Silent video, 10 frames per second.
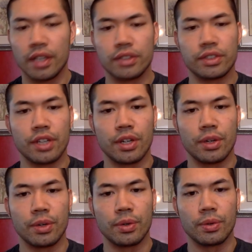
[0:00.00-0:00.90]

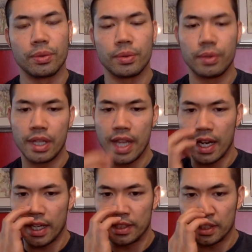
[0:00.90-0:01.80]
So in
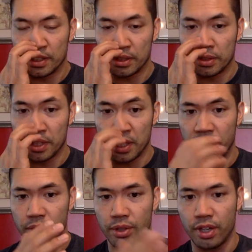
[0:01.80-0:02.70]
that context, so say
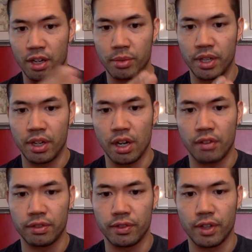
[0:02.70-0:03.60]
like you're coming
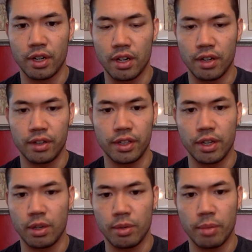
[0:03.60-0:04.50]
off of
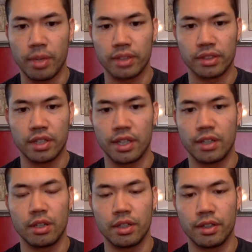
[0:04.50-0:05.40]
a baseline,
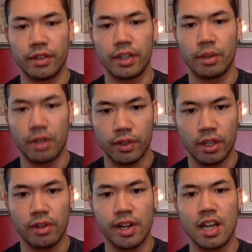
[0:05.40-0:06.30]
or you're coming off
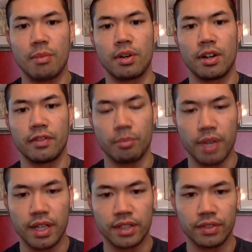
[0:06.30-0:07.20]
on ramp or off a
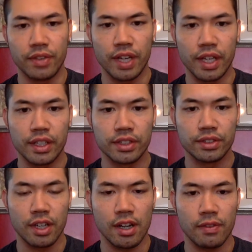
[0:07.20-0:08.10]
maintenance phase